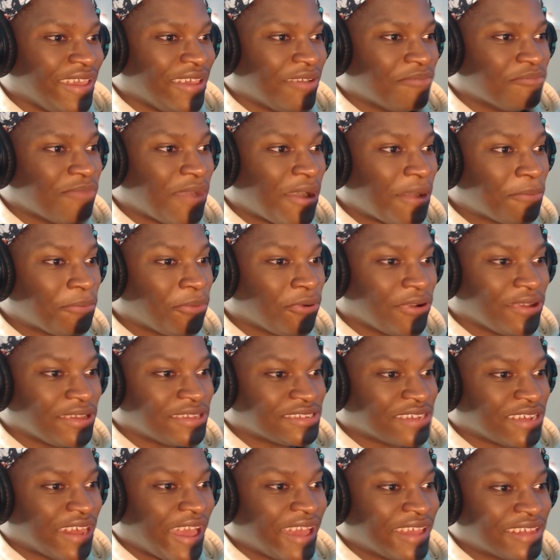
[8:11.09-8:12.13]
My boy
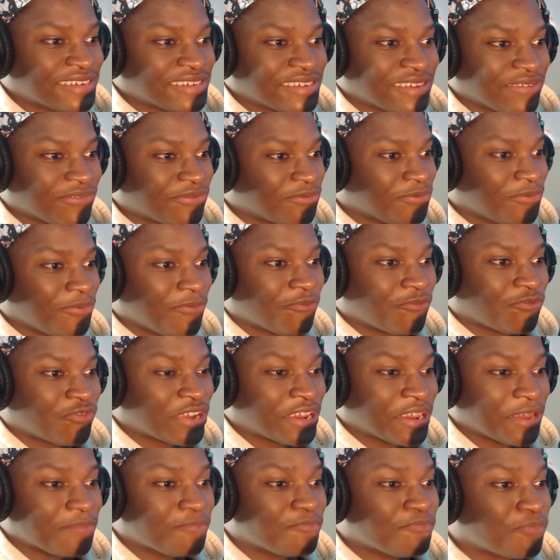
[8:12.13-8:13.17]
has
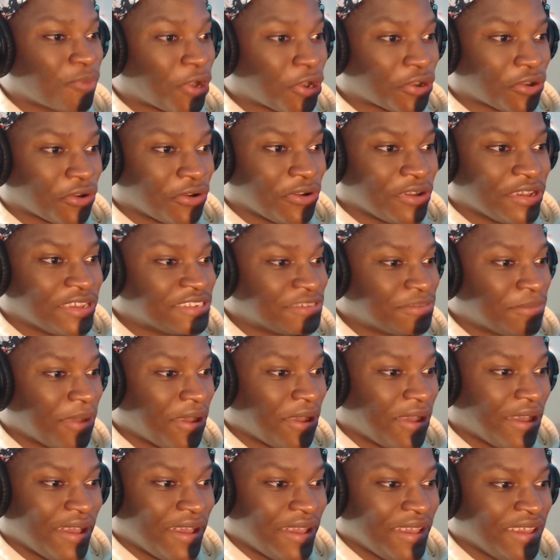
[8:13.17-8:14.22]
freaking murder on his
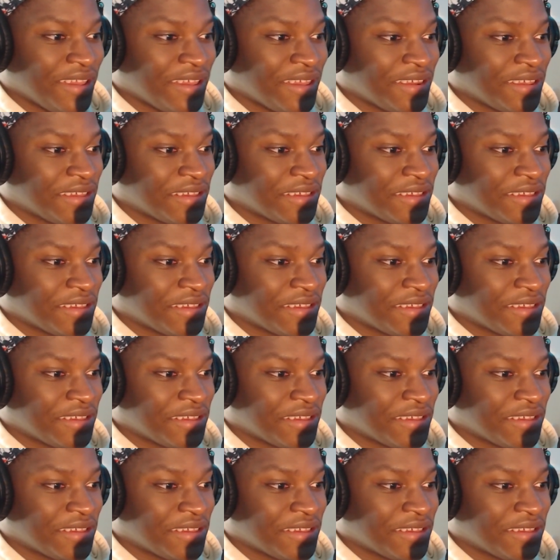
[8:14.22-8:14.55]
mind.